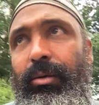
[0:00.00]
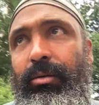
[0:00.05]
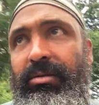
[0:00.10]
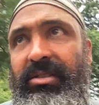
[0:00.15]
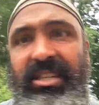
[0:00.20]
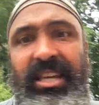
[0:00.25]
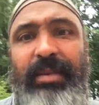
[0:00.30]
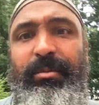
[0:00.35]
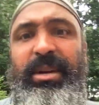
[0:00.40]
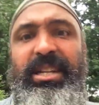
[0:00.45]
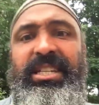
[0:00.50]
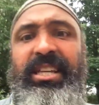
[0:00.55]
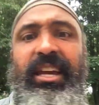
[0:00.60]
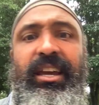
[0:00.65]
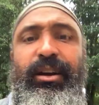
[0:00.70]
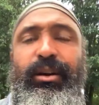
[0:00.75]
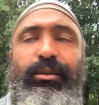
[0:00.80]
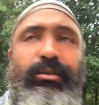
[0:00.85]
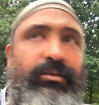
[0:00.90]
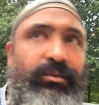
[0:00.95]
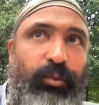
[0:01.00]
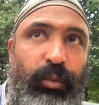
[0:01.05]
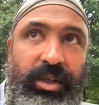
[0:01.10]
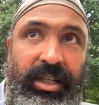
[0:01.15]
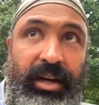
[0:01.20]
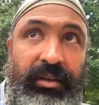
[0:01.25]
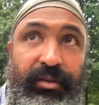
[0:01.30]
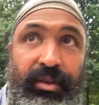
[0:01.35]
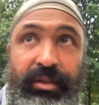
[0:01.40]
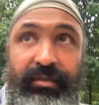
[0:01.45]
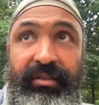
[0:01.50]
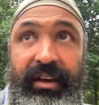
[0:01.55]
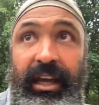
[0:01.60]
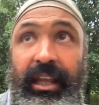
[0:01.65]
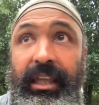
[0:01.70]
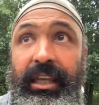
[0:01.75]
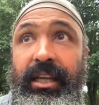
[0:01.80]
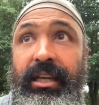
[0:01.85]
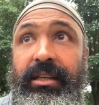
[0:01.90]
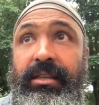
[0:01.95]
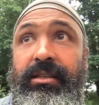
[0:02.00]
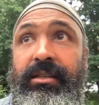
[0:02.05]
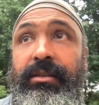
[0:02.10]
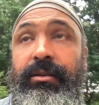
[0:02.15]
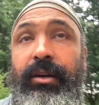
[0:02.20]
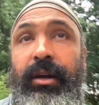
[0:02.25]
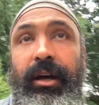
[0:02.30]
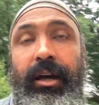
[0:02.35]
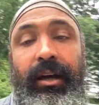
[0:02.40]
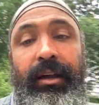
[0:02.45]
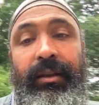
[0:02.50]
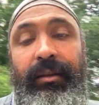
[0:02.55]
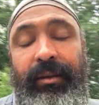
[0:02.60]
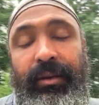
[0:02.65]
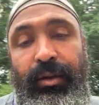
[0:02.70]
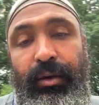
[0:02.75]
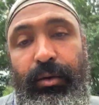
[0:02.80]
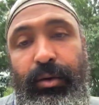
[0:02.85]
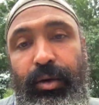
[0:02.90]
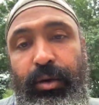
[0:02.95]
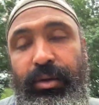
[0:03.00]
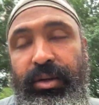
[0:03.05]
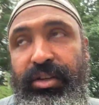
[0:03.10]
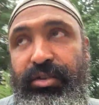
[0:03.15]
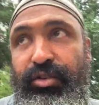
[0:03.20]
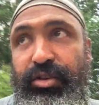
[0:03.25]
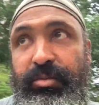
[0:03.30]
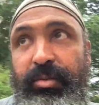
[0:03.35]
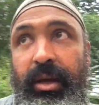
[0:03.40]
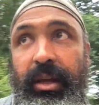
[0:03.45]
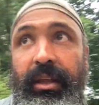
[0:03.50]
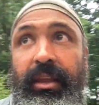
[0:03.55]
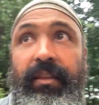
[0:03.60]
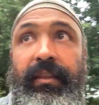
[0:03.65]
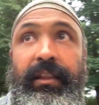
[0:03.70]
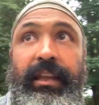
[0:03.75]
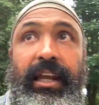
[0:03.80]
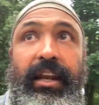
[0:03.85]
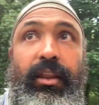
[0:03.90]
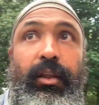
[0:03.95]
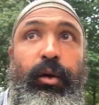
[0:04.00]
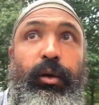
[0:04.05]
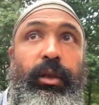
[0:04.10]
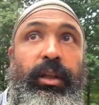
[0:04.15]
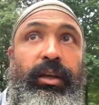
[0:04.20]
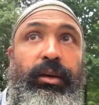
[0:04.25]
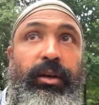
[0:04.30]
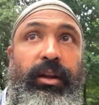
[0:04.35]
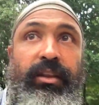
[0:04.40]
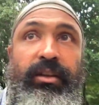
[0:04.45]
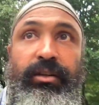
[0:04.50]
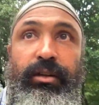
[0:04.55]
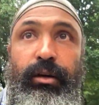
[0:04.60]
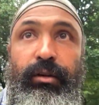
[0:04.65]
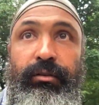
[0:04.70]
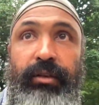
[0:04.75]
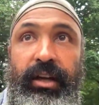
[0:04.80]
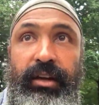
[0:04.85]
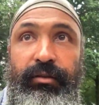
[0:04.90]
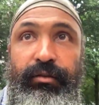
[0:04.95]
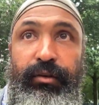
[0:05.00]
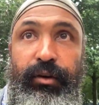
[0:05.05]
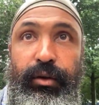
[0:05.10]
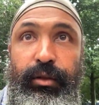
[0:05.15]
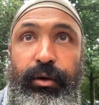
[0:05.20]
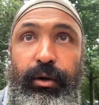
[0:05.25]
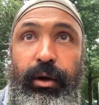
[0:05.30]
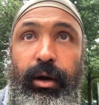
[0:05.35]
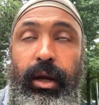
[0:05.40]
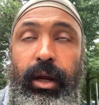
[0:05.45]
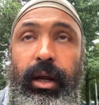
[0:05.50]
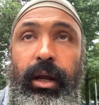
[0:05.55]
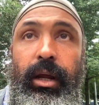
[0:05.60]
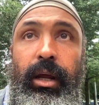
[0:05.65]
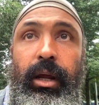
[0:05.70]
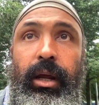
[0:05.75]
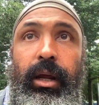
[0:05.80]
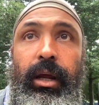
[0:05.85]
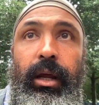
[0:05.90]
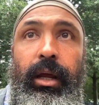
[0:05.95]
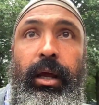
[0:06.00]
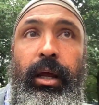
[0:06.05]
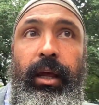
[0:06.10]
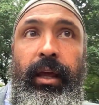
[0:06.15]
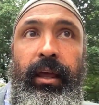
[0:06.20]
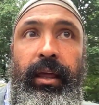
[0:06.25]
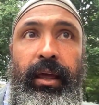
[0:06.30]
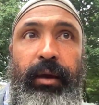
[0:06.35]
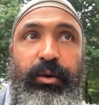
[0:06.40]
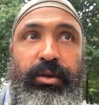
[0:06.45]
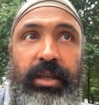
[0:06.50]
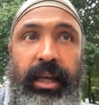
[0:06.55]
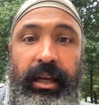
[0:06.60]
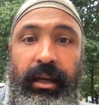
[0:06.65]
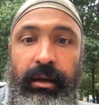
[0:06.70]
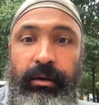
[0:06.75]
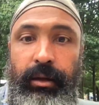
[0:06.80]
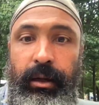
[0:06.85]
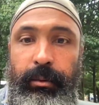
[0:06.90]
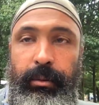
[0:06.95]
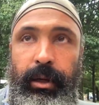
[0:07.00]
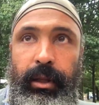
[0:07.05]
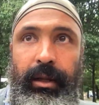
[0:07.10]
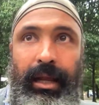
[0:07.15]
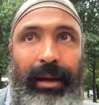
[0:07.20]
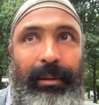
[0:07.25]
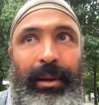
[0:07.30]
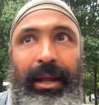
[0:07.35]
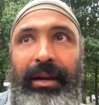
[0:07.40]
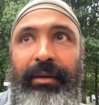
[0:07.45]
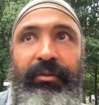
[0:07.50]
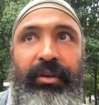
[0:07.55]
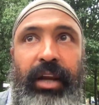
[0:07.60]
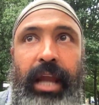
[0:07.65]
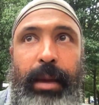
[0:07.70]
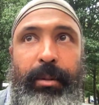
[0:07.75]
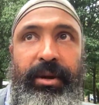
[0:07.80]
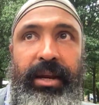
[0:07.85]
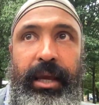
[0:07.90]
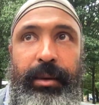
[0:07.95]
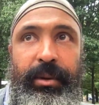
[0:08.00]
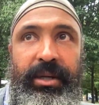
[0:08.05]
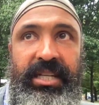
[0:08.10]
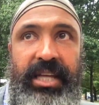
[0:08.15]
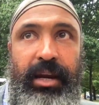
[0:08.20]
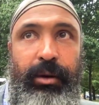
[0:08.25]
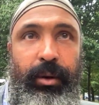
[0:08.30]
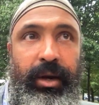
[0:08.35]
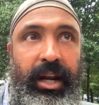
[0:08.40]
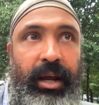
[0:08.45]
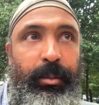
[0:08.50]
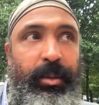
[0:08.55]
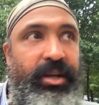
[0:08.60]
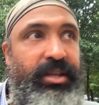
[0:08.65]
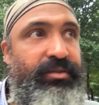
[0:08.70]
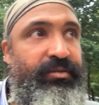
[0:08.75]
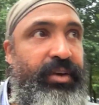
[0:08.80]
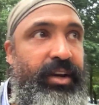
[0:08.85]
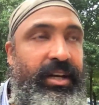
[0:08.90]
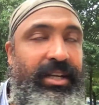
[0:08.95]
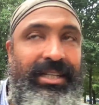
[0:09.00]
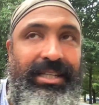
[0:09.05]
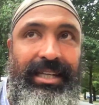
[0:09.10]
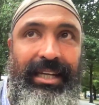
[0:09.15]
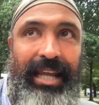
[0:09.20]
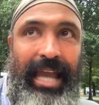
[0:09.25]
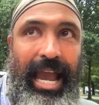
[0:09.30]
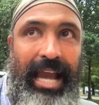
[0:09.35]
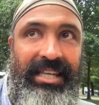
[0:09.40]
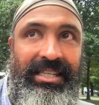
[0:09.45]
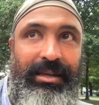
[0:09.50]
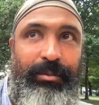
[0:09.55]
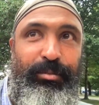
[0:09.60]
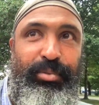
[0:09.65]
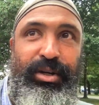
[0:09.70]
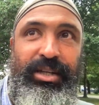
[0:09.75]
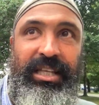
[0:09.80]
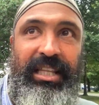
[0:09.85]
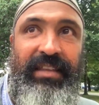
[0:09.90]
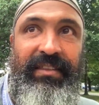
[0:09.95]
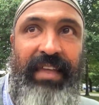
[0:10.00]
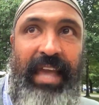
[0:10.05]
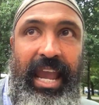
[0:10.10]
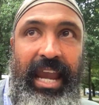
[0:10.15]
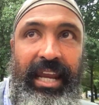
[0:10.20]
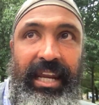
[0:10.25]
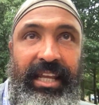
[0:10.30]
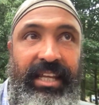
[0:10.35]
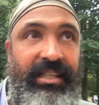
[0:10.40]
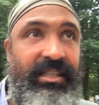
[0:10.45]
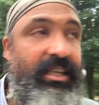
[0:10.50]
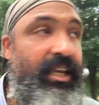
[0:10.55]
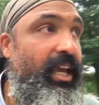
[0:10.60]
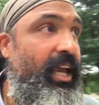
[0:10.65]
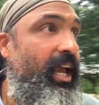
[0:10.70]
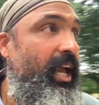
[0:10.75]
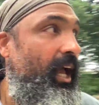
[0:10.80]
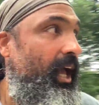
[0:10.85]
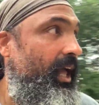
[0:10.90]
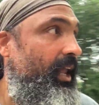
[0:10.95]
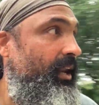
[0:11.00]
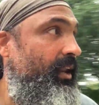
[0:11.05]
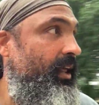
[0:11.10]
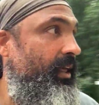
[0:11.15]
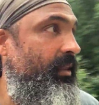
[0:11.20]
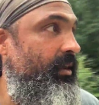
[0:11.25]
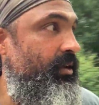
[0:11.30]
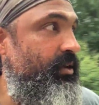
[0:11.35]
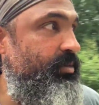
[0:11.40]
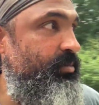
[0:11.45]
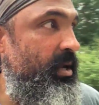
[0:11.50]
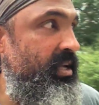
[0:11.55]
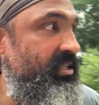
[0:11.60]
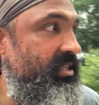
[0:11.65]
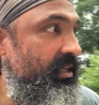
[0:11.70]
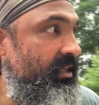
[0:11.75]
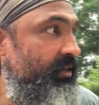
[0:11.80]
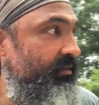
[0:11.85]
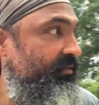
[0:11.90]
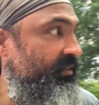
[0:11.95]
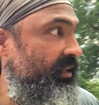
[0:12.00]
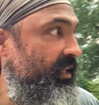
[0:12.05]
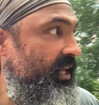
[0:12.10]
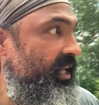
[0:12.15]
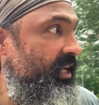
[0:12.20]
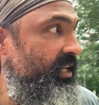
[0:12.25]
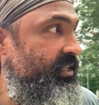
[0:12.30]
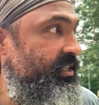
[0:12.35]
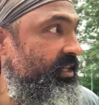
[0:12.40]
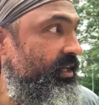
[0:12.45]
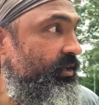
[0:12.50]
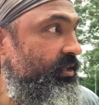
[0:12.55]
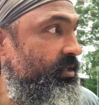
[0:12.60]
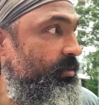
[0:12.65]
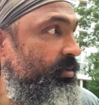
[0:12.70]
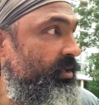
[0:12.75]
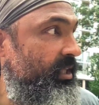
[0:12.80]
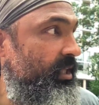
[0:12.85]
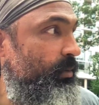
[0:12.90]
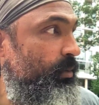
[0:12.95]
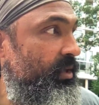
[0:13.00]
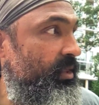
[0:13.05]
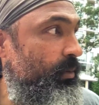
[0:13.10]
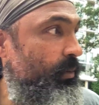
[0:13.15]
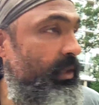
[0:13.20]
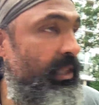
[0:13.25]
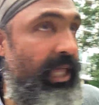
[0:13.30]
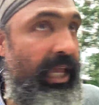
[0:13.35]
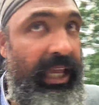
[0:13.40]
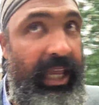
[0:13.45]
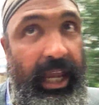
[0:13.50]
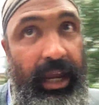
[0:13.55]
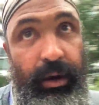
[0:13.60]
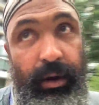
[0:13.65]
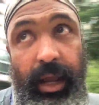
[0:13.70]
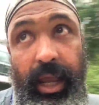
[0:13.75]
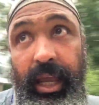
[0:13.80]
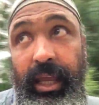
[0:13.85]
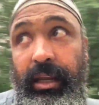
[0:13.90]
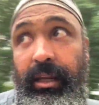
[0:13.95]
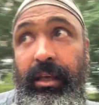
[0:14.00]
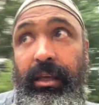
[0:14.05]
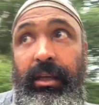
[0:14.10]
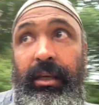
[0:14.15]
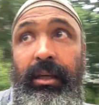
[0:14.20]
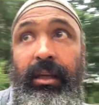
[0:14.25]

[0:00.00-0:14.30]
San Mateo, whatever the valley is. No disrespect, in the land of the Oleon and the Tonga and further. It was like, I'm not even going to imitate it right now, but it's a very distinct accent, particularly in the 80s. And it's basically affiliated stereotypically with like airhead